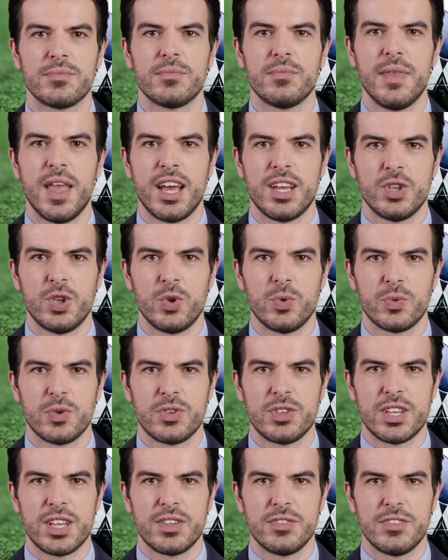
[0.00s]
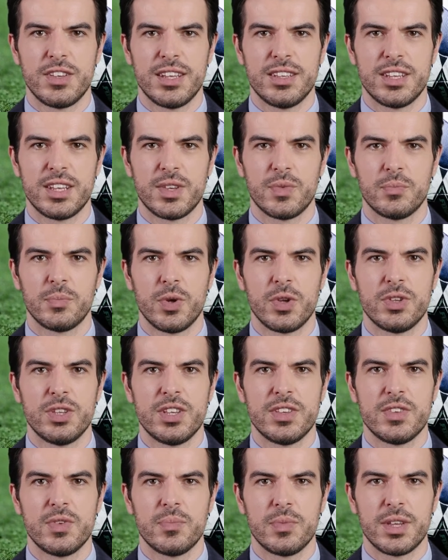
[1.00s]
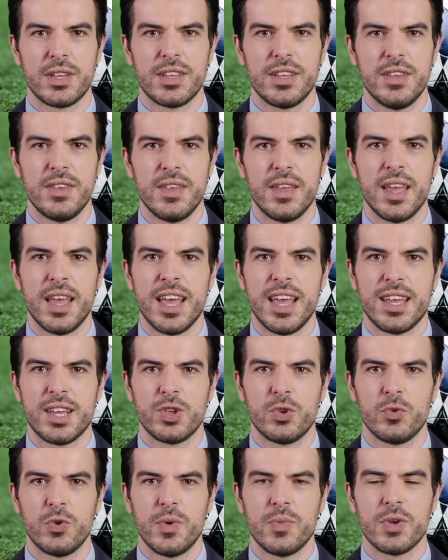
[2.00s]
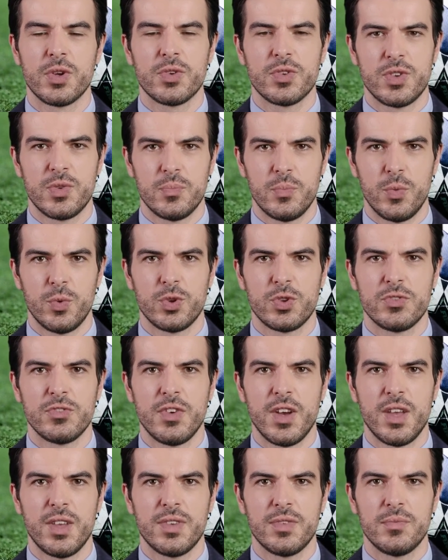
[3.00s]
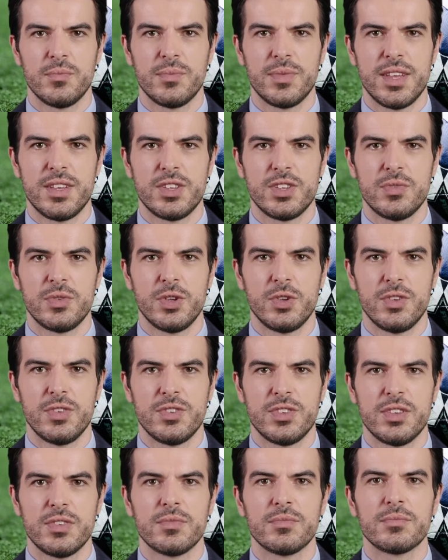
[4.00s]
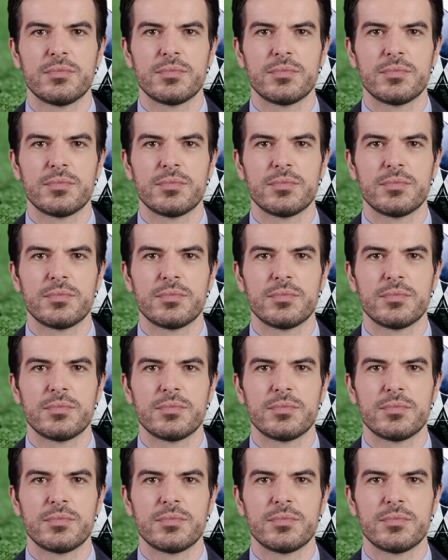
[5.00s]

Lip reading: Maggi was convicted of participating in a criminal sports fraud conspiracy.